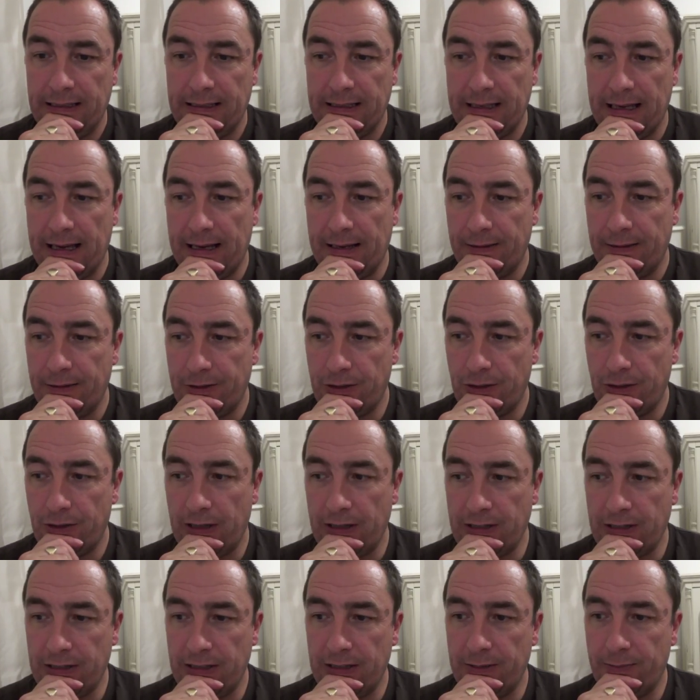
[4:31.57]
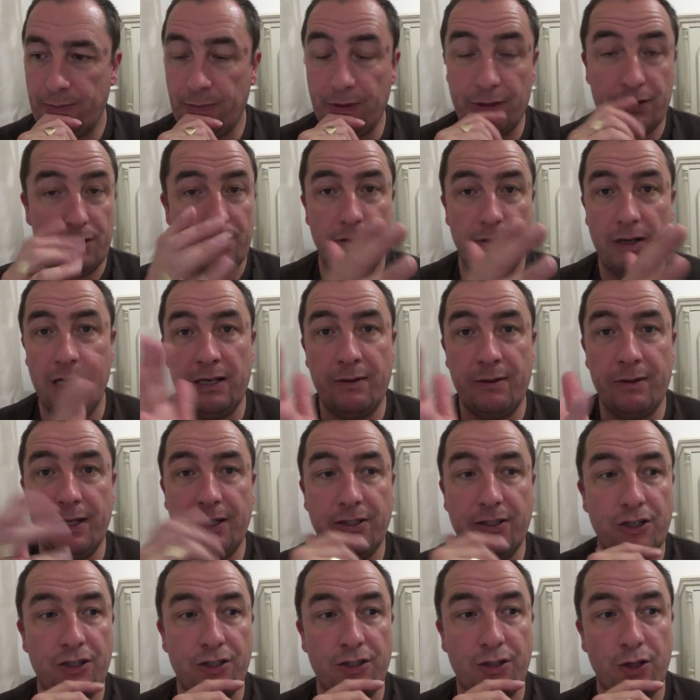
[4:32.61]
yeah, so that's it. But anyway,
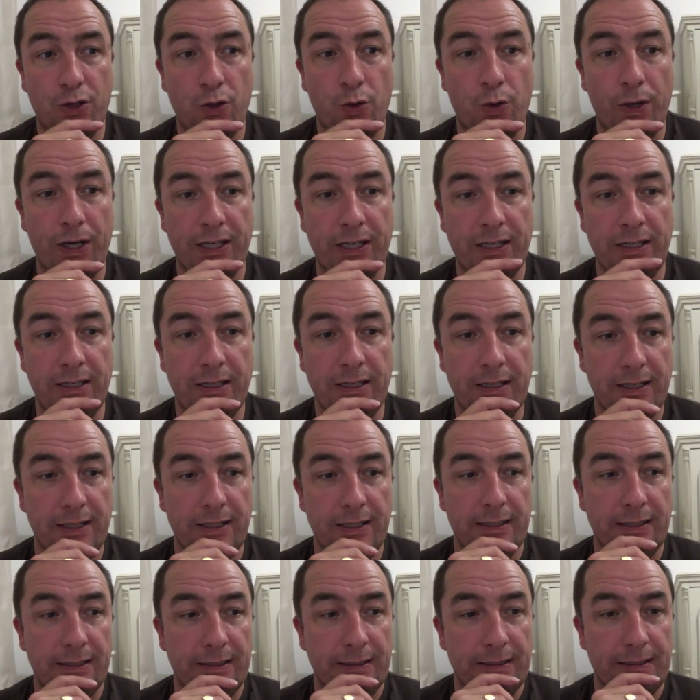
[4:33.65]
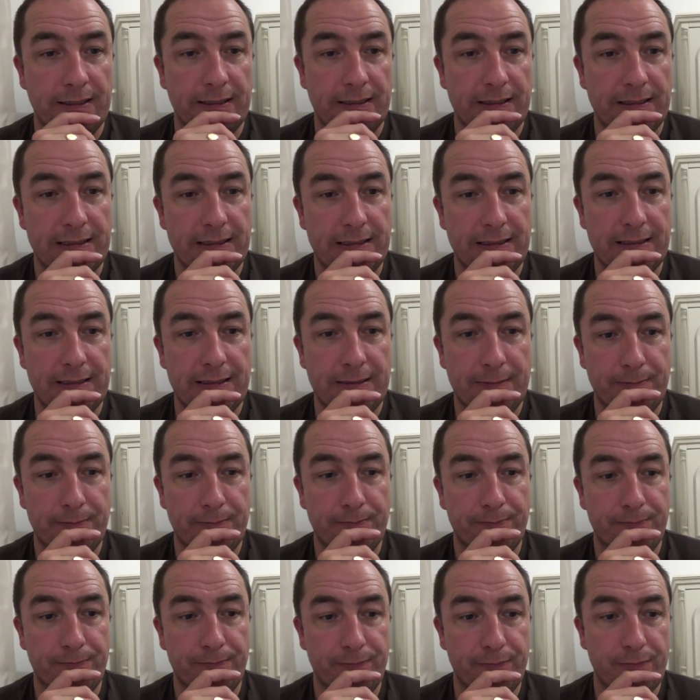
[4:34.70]
just a quick
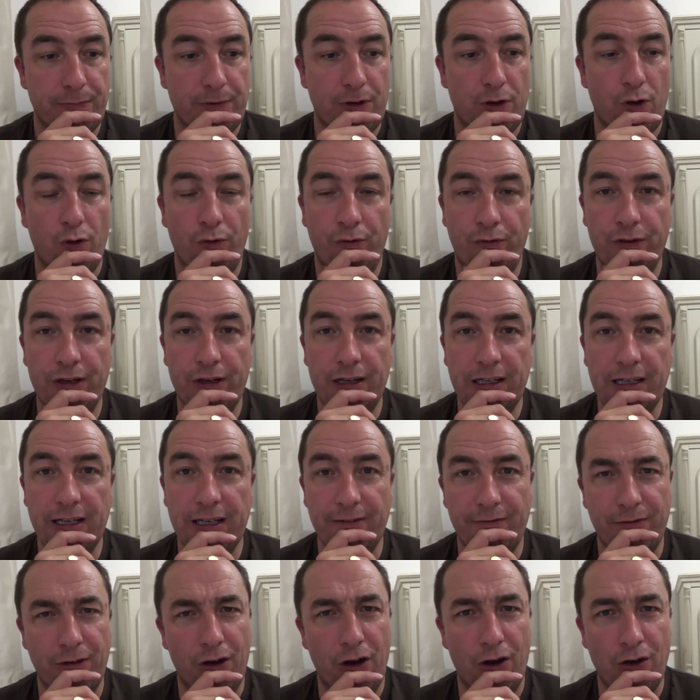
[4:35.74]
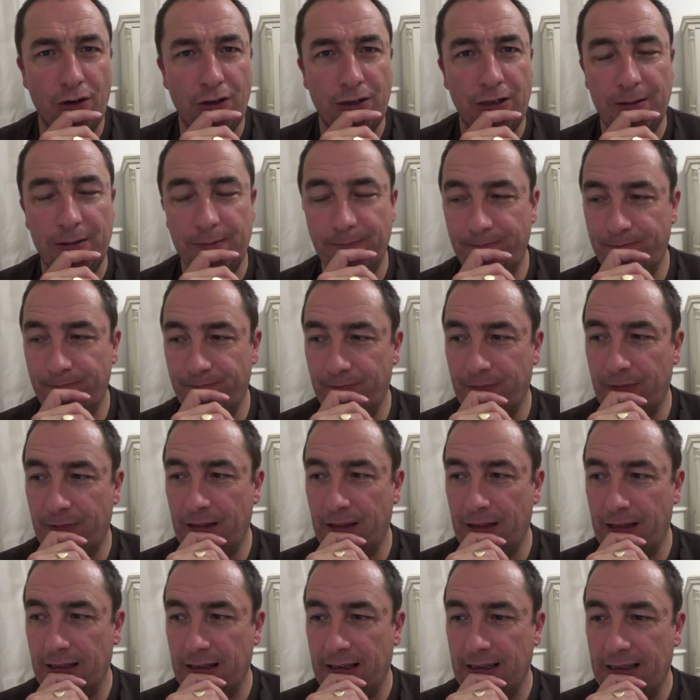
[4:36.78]
Ophelia vlog.
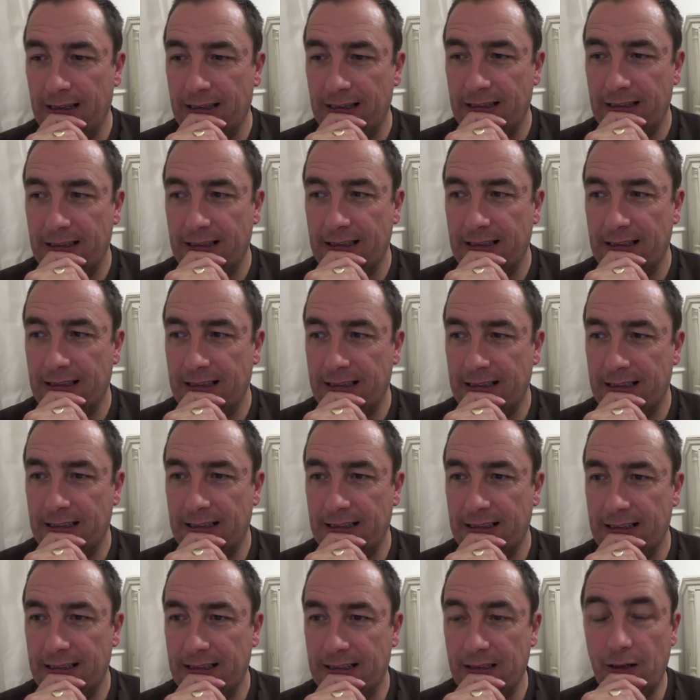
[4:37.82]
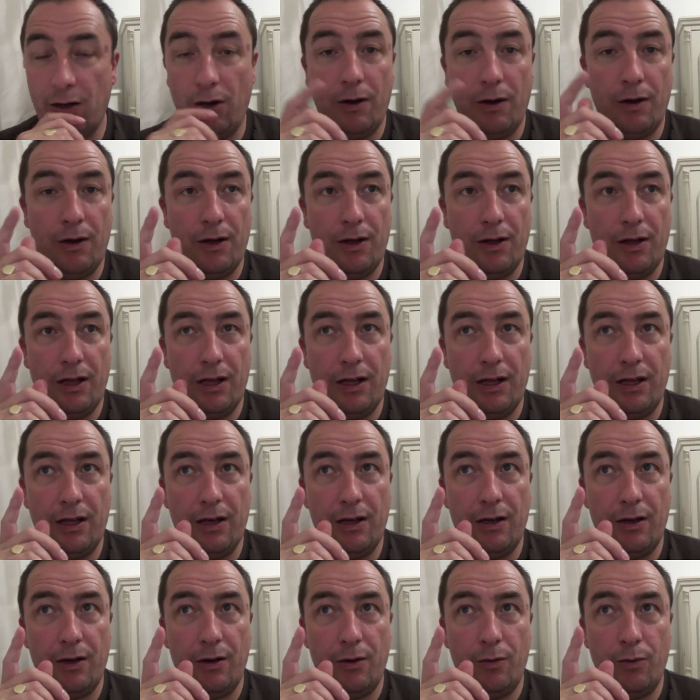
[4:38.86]
We're
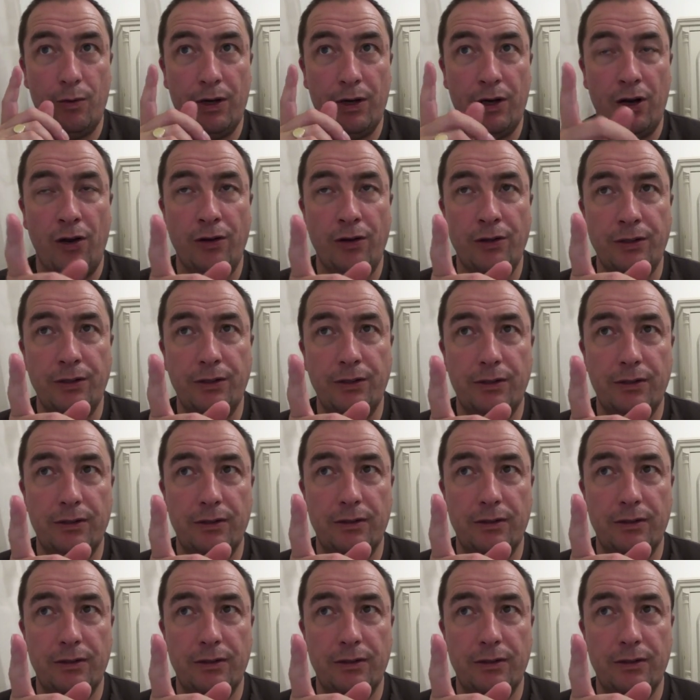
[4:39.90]
on,